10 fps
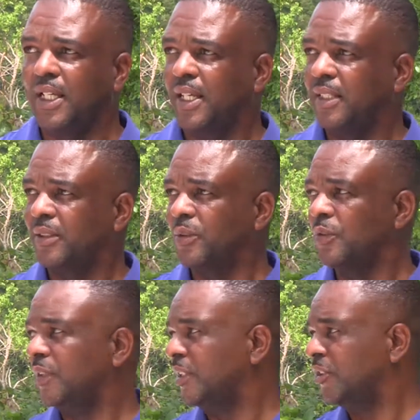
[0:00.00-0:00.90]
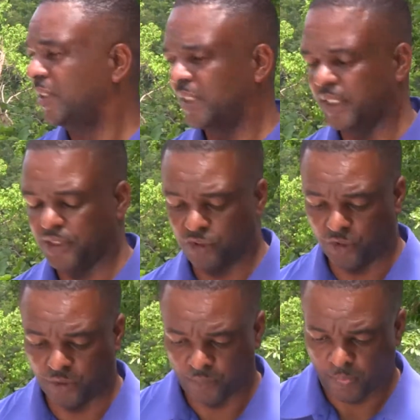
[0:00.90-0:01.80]
and to villages,
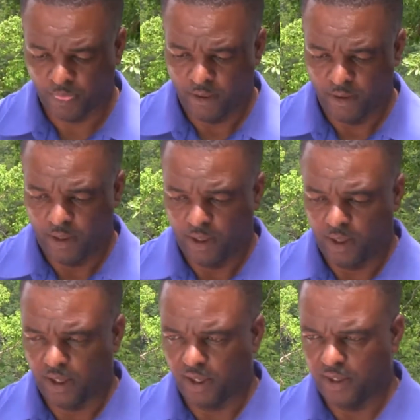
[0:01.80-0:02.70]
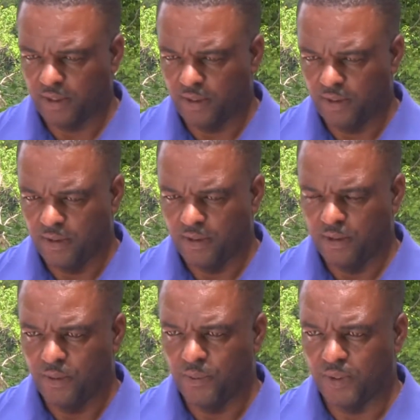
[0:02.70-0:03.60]
etc. I
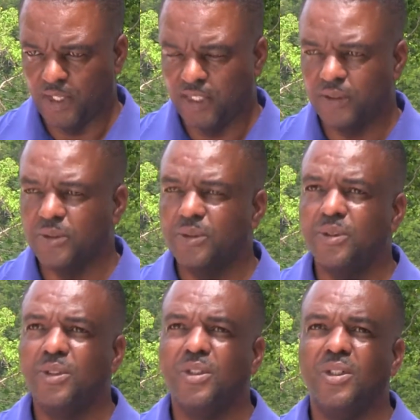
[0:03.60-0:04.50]
would like to